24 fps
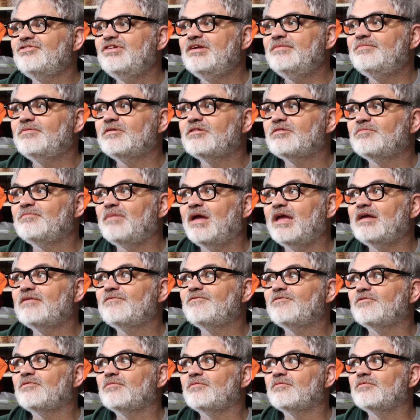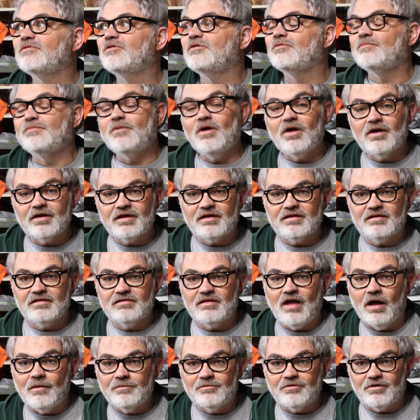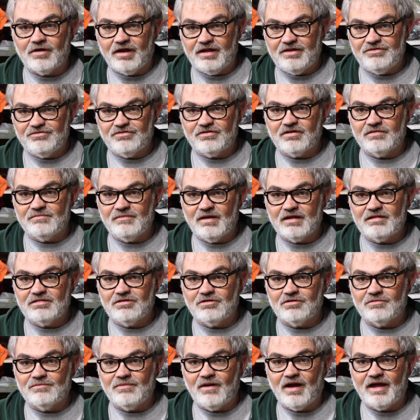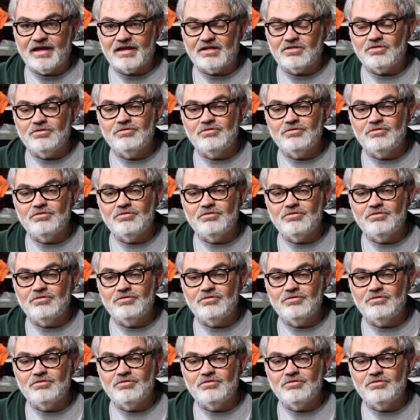cheapest bang for your buck upgrades you can make to your bike.